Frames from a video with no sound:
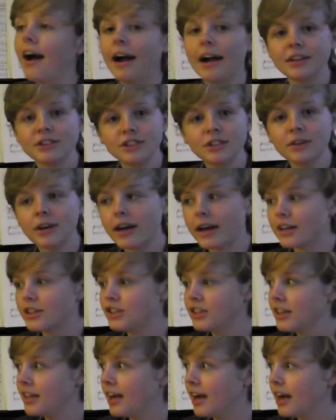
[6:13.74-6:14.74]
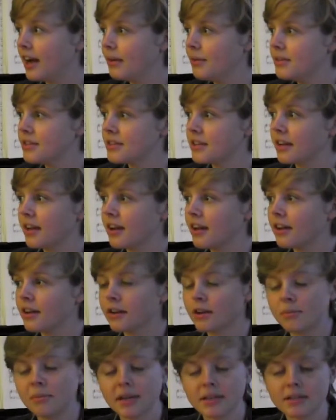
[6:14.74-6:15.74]
I was going
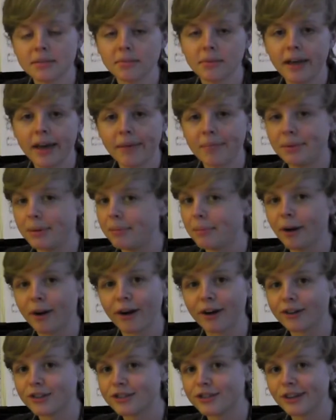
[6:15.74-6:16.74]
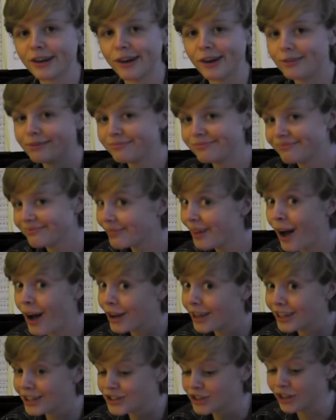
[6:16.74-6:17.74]
to go make some black bean burgers, so
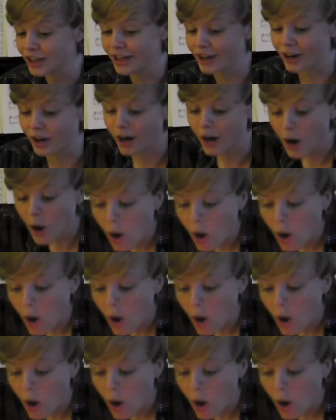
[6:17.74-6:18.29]
I'll catch you later.